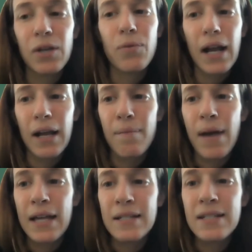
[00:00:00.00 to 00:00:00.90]

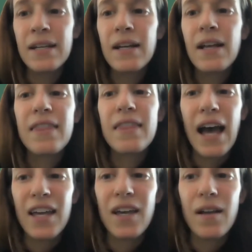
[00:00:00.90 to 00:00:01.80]
recommend
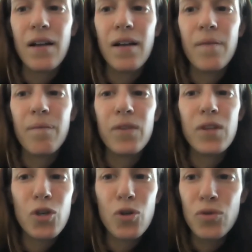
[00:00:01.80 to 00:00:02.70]
that
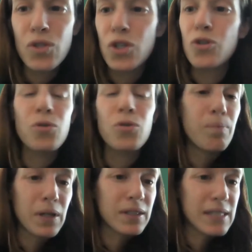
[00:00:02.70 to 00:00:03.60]
you do
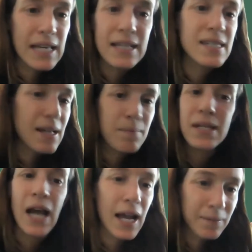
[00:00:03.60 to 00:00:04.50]
build in some
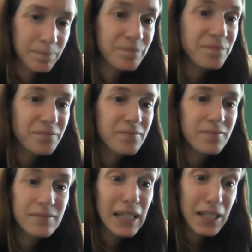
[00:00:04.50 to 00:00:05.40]
time
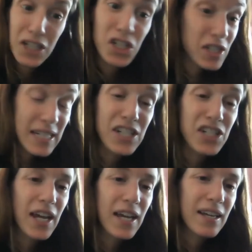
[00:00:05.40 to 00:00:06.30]
to just teach
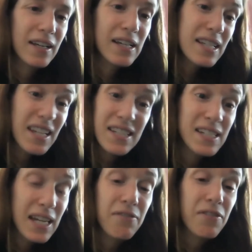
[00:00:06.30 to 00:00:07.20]
it, because it doesn't
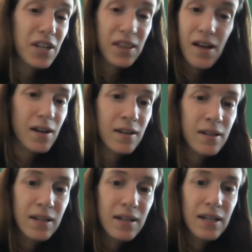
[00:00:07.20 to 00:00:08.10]
take very long
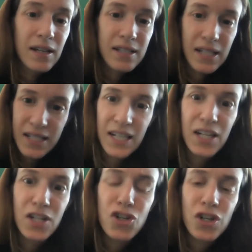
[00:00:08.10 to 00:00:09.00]
to
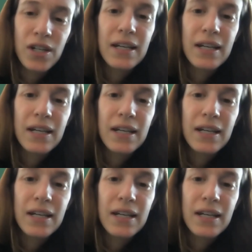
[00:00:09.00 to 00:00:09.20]
teach,